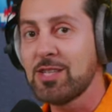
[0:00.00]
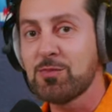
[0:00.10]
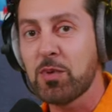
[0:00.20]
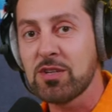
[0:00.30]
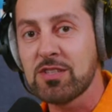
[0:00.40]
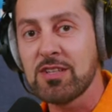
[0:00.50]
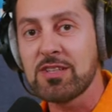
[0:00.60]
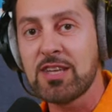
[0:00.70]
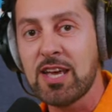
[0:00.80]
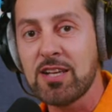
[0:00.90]
this person
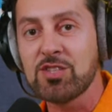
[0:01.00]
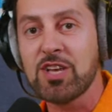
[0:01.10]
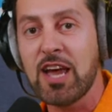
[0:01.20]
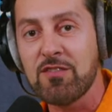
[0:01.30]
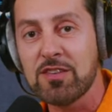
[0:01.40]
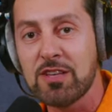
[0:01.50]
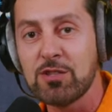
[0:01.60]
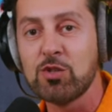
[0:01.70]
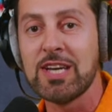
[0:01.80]
takes everything to